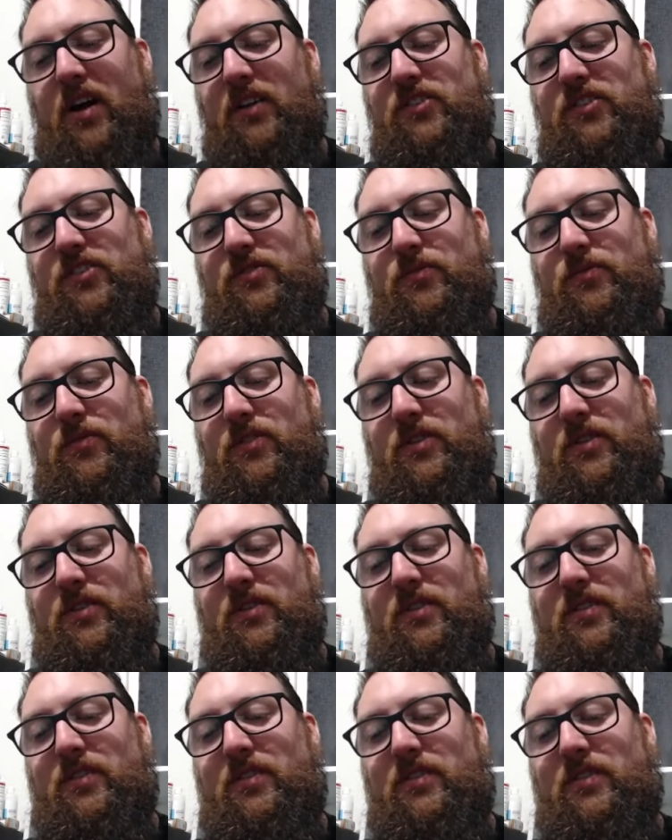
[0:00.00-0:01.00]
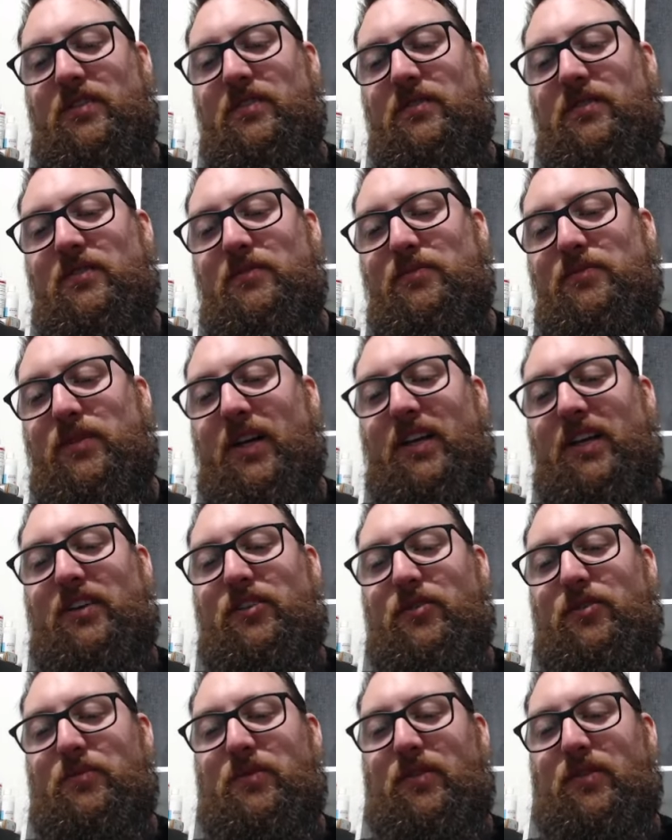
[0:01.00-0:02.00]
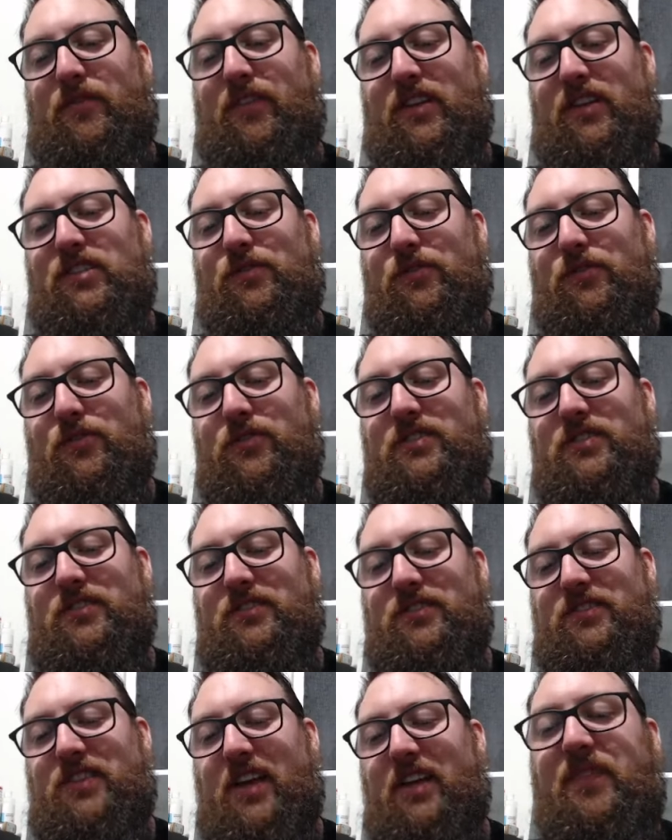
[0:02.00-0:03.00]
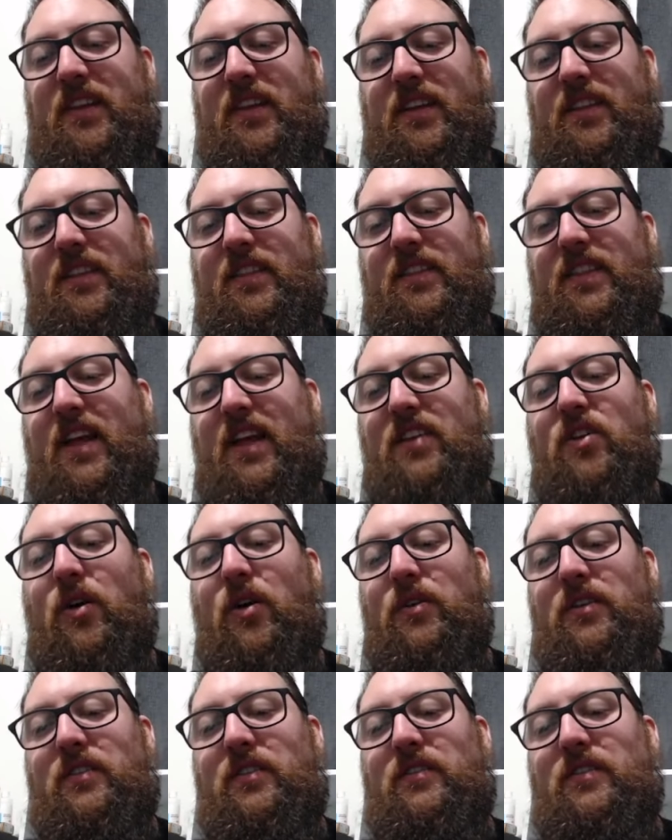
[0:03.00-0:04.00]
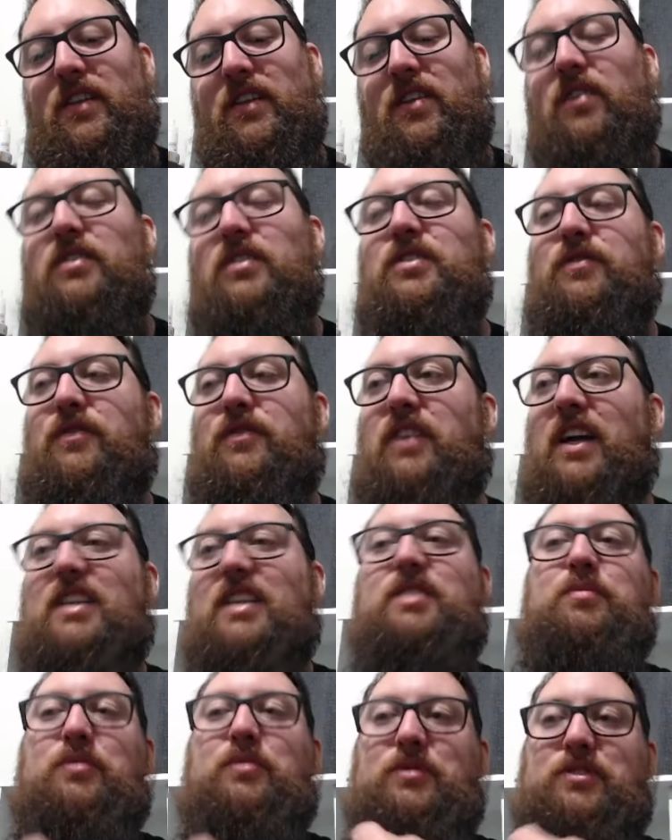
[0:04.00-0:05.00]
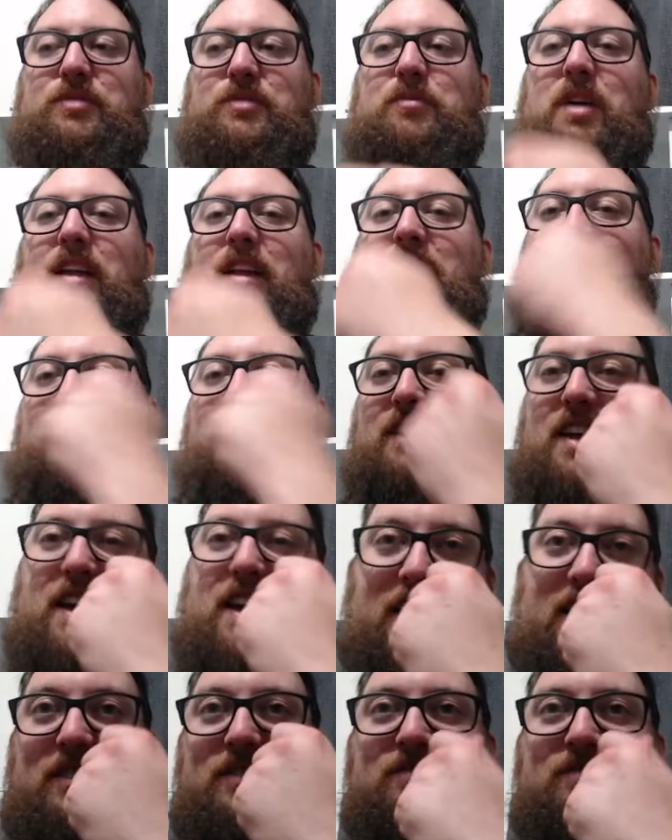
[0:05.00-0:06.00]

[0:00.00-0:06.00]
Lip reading: want to play Human Defense Force instead. They're not as flexible as you might think they are.